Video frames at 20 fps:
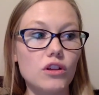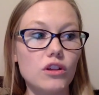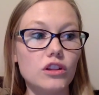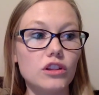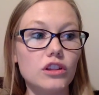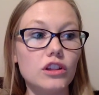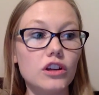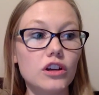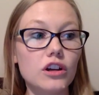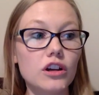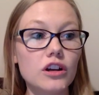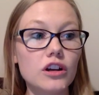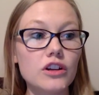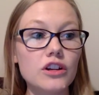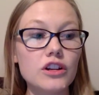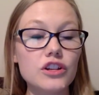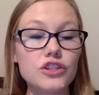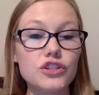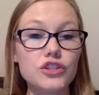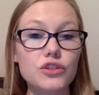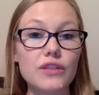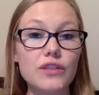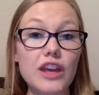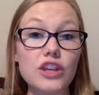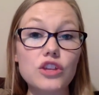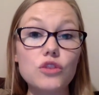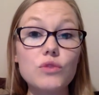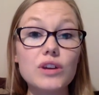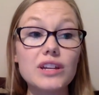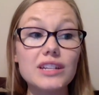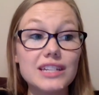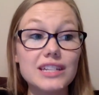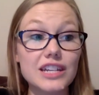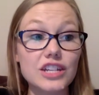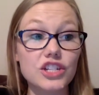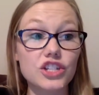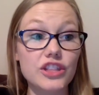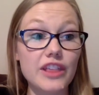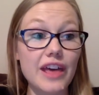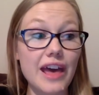learn so that you can
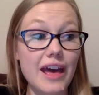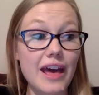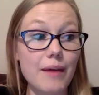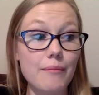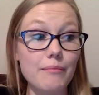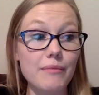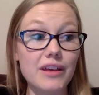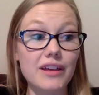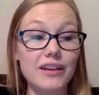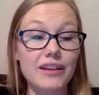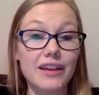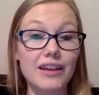teach them